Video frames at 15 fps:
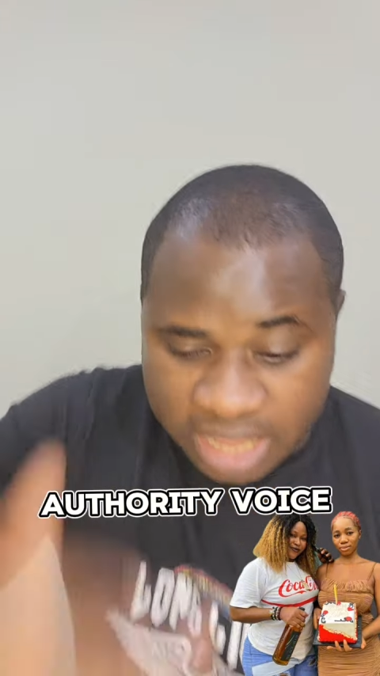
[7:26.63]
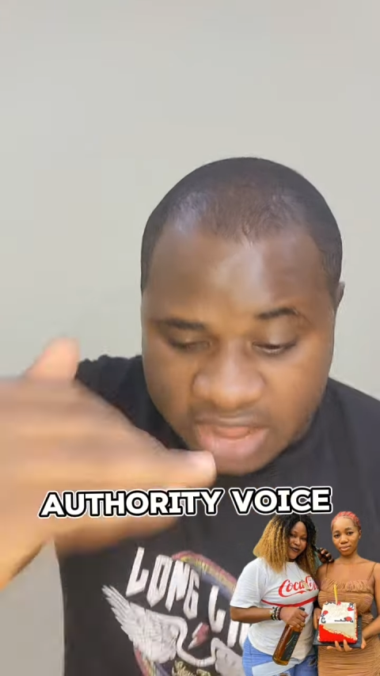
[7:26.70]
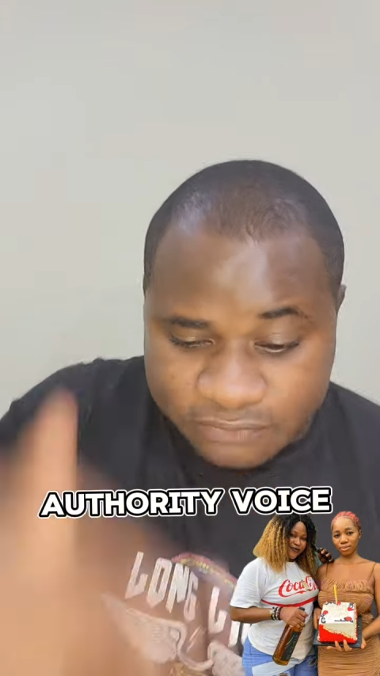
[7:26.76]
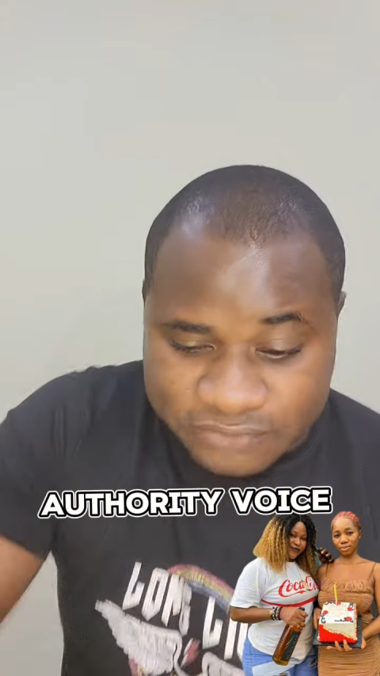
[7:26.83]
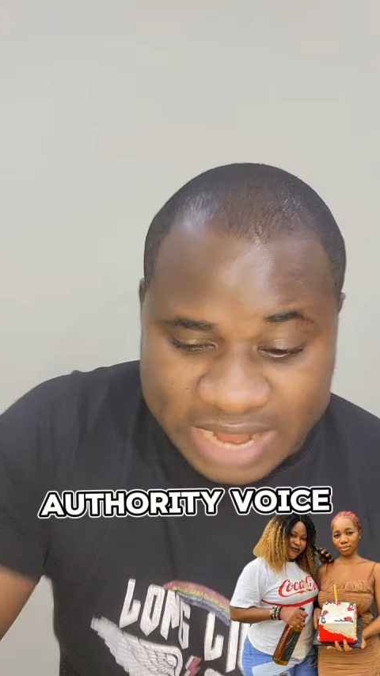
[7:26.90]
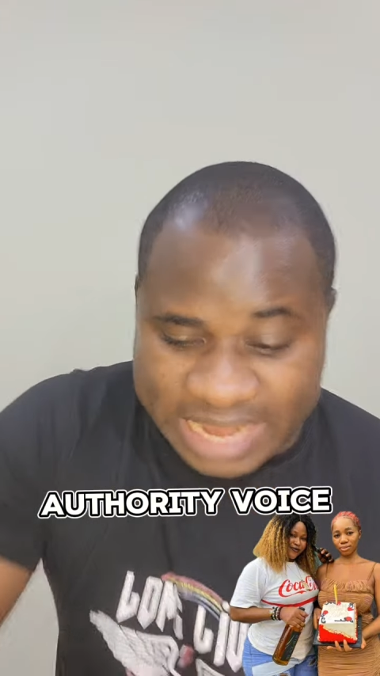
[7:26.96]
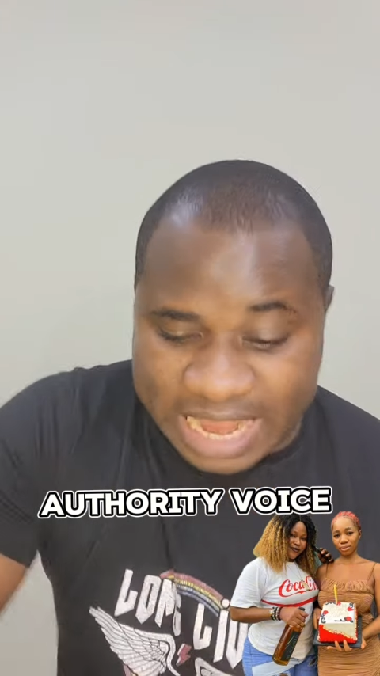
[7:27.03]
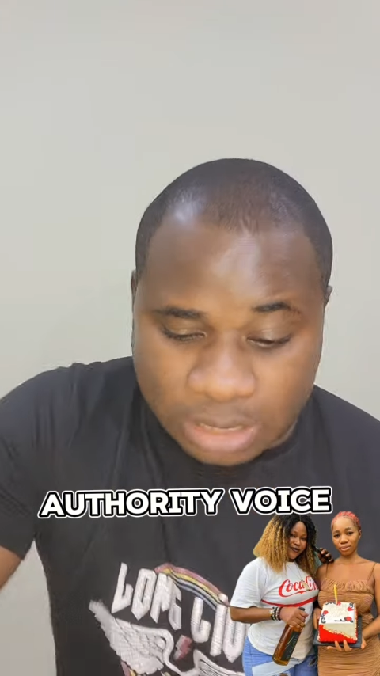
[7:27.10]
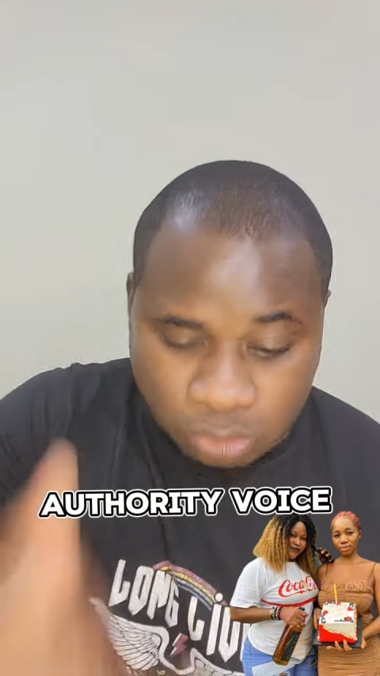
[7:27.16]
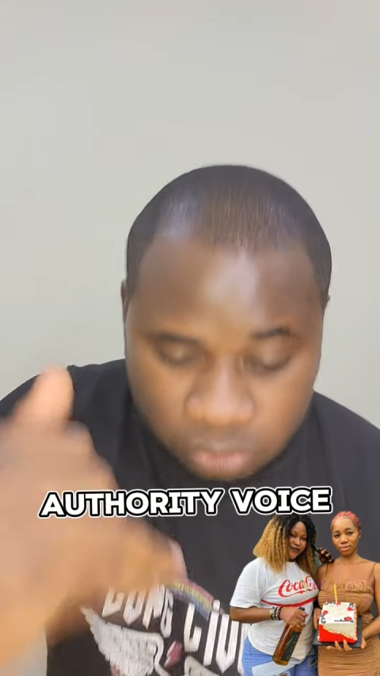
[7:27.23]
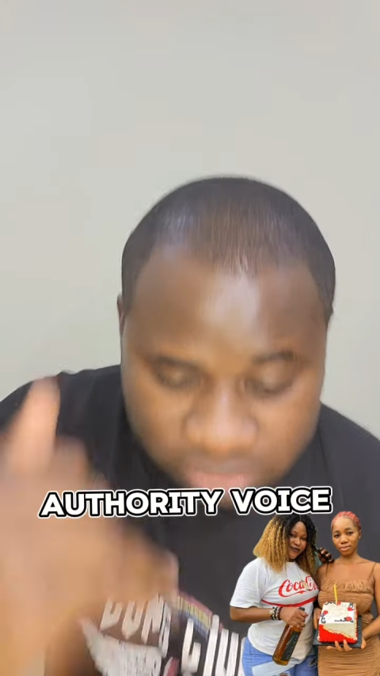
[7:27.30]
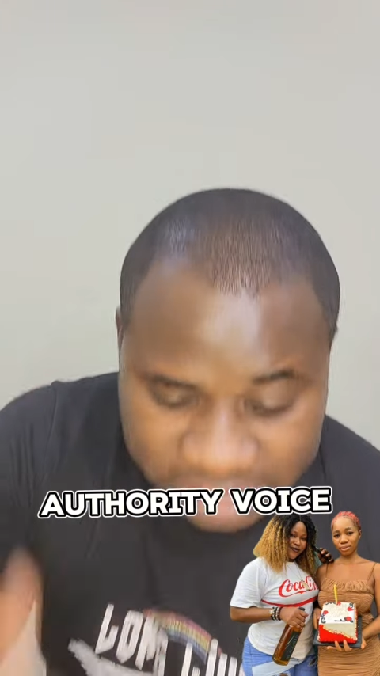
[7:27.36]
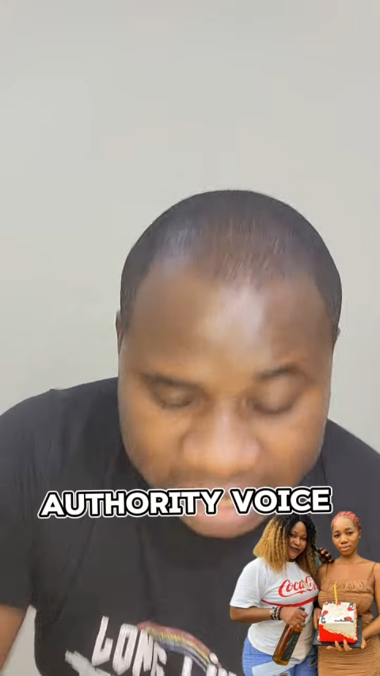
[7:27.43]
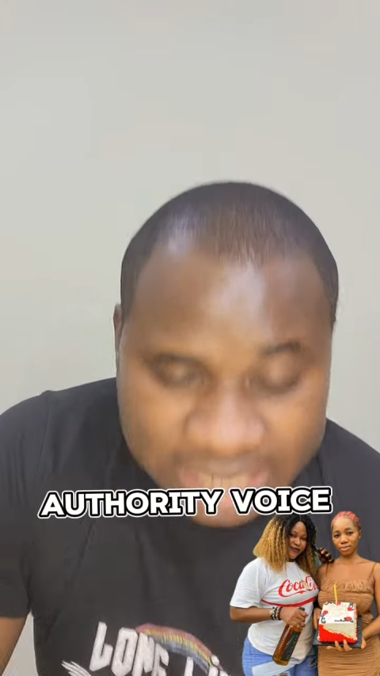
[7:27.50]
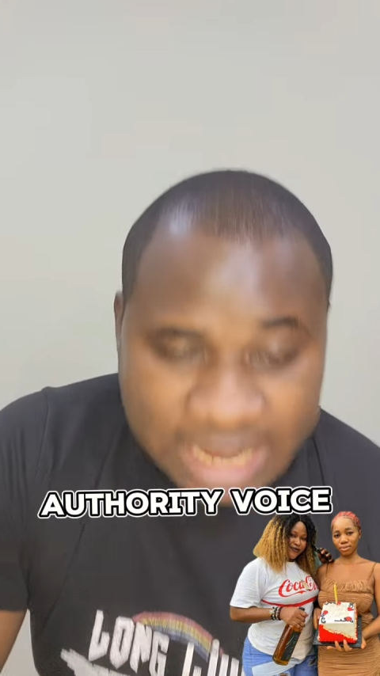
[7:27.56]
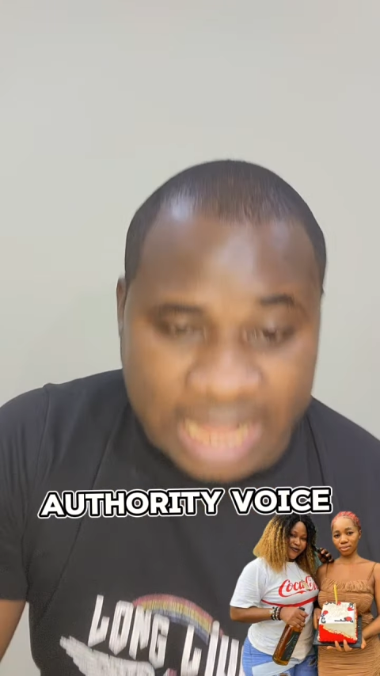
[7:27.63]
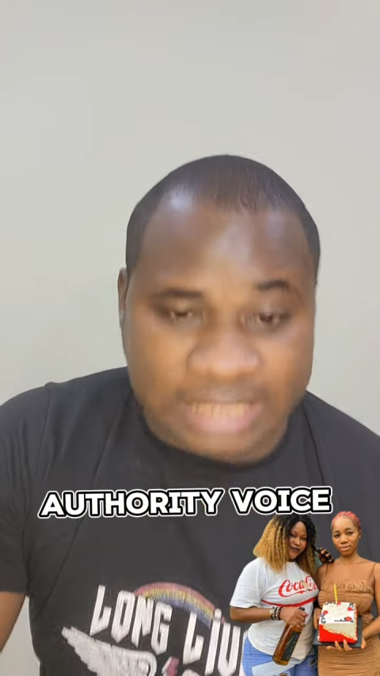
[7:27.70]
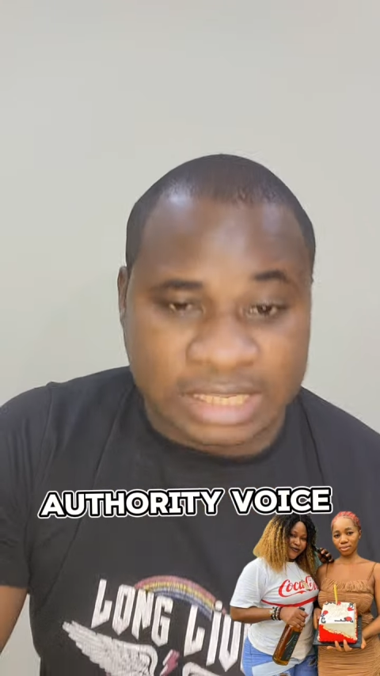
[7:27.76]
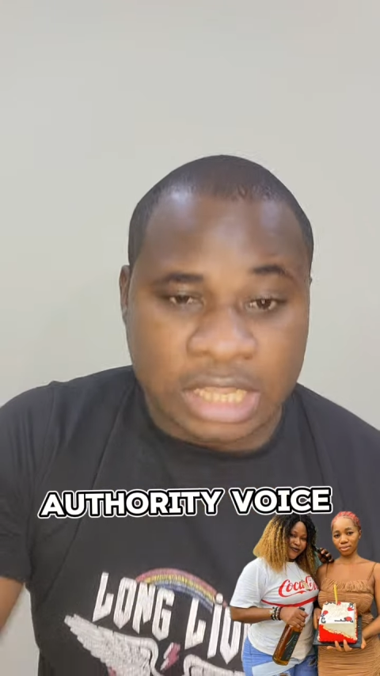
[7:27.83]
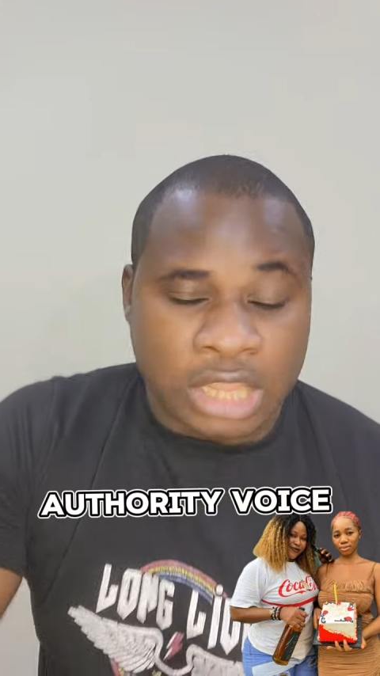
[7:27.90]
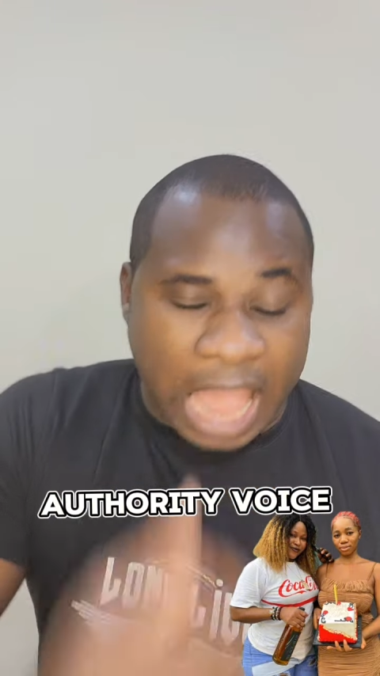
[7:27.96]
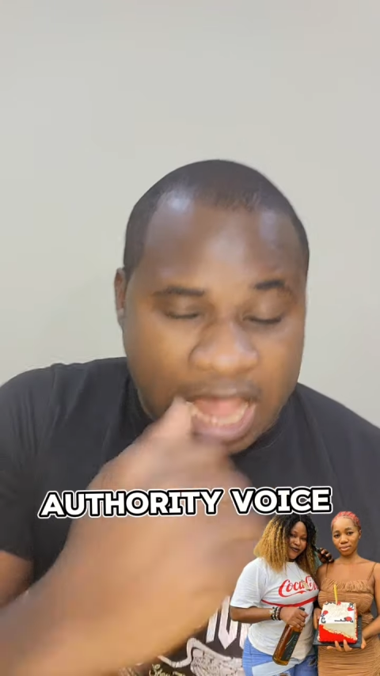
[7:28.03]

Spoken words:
you said that,